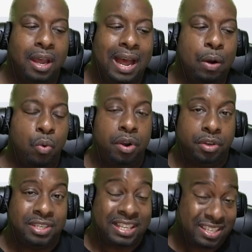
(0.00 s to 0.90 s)
I wanted
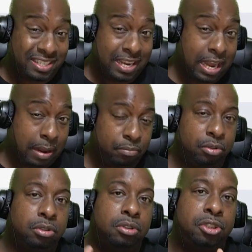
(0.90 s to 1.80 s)
to take this time
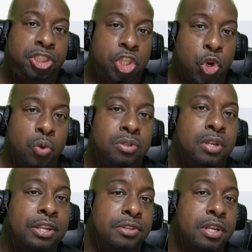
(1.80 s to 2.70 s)
to show you
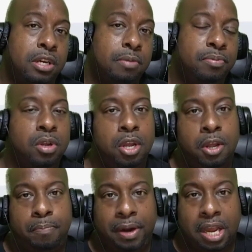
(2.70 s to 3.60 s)
Selectors Hub
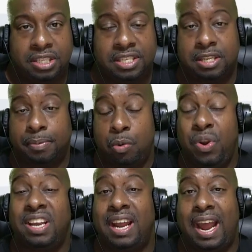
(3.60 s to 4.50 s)
because it's something we
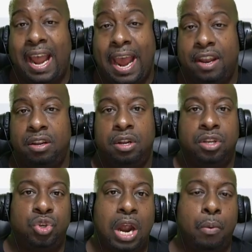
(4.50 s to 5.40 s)
can add
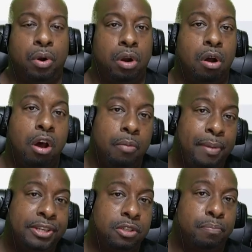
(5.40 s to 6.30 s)
to our
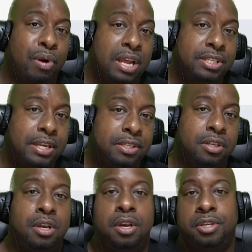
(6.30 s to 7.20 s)
automation
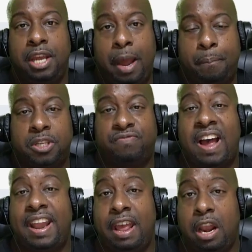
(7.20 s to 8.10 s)
process to help us
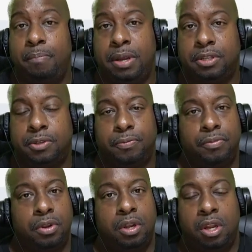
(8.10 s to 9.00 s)
find elements.
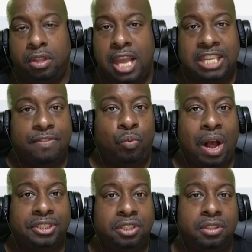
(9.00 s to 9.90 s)
Thanks for
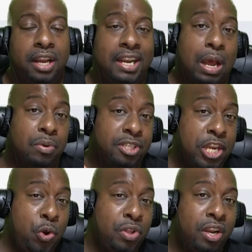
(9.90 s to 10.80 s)
watching and I will see
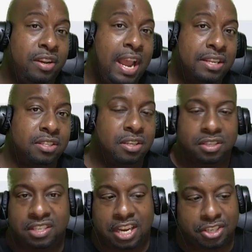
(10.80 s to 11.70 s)
you in the next
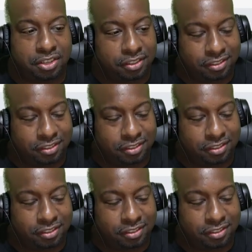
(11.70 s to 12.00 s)
session.